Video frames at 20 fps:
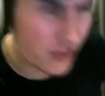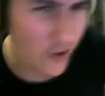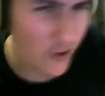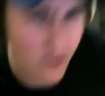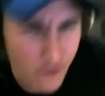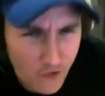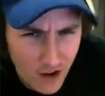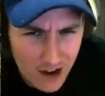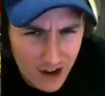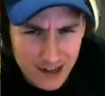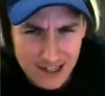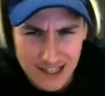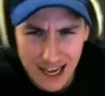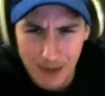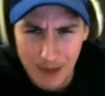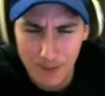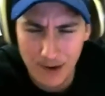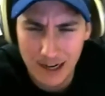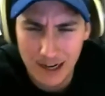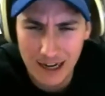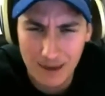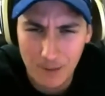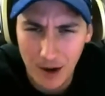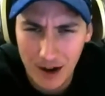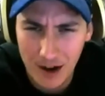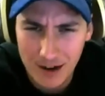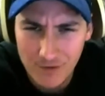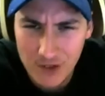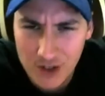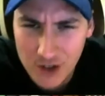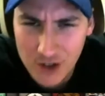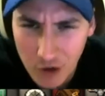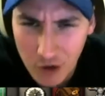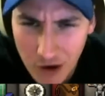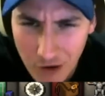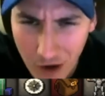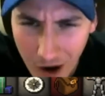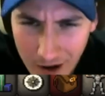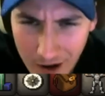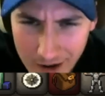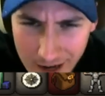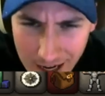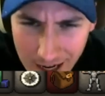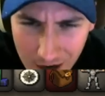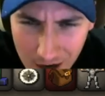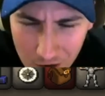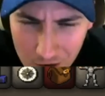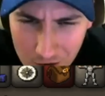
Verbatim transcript: the f is That's happening in my inventory right now?